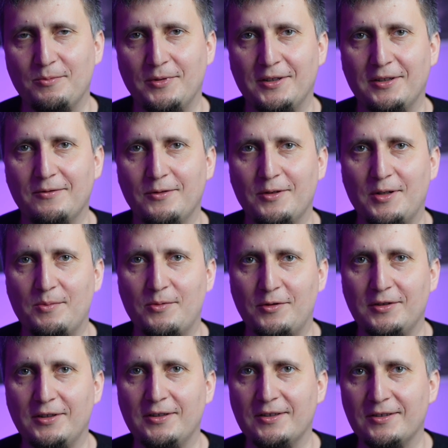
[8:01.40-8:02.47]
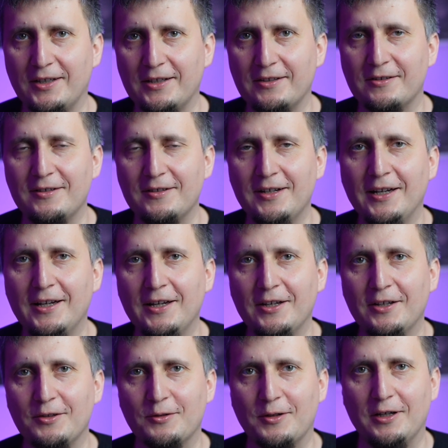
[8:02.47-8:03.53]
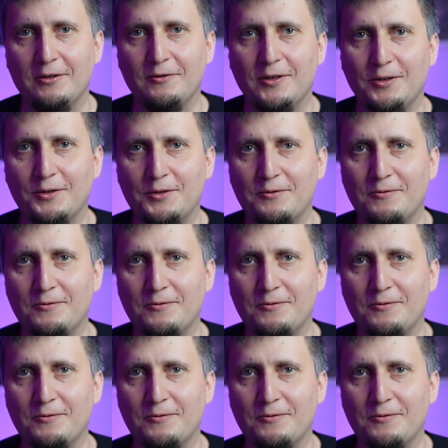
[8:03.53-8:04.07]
if you are a product designer, you have a lot of